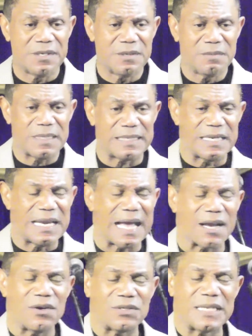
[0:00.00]
but they're
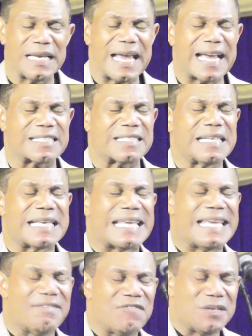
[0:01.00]
not going to actually
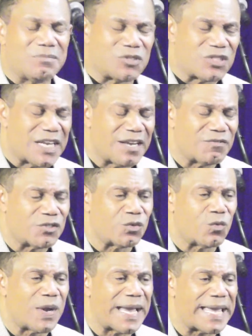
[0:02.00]
give themselves
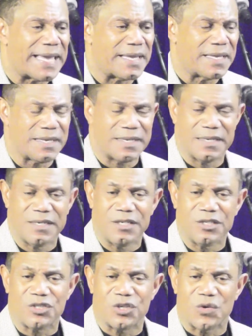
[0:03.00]
away
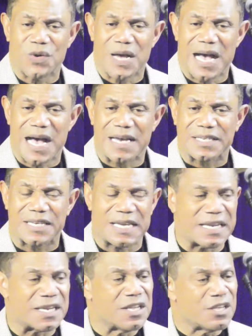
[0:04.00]
so God
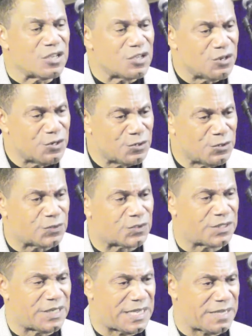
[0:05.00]
can
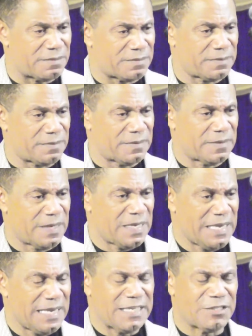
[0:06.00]
use them.
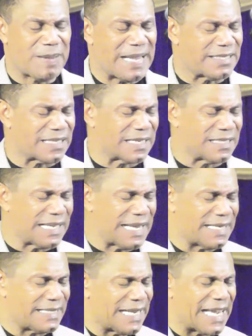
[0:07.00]
He's basically
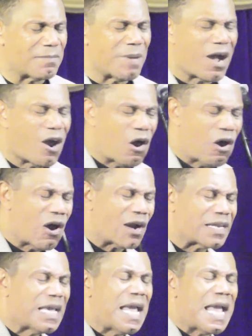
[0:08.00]
saying, take my
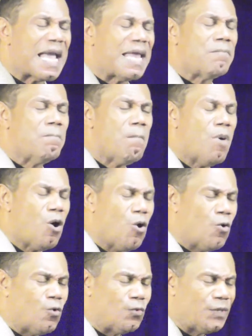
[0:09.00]
heart and
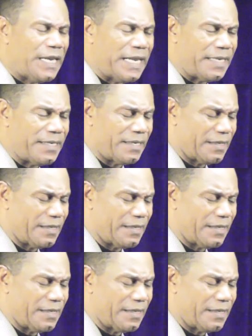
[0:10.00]
mold it.